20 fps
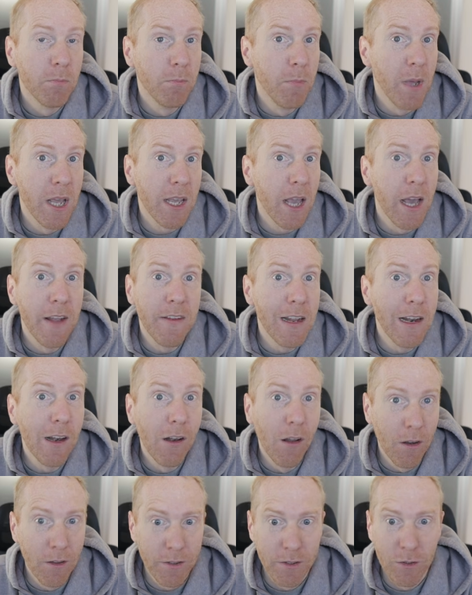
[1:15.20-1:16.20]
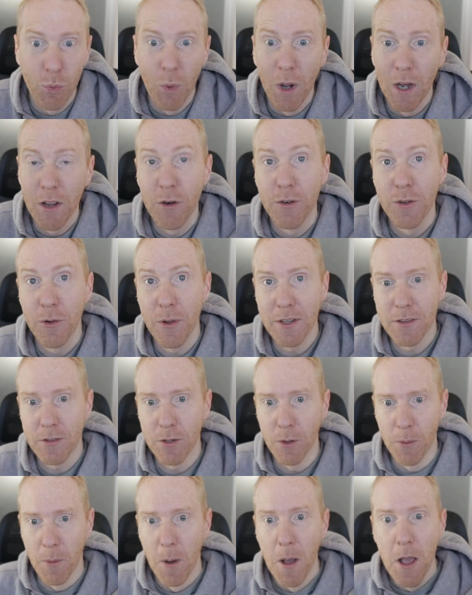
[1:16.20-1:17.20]
make any loss while you're doing
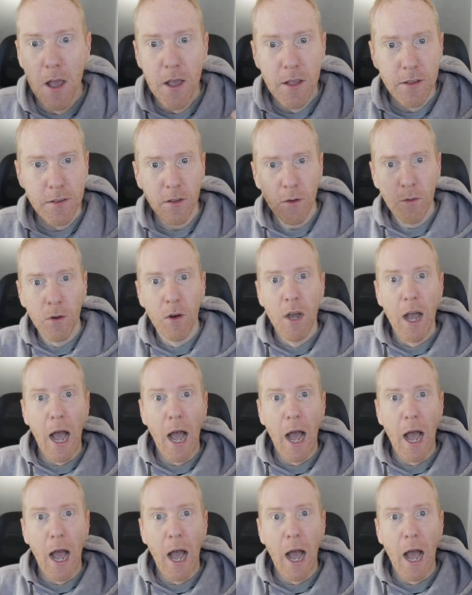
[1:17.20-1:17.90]
so. So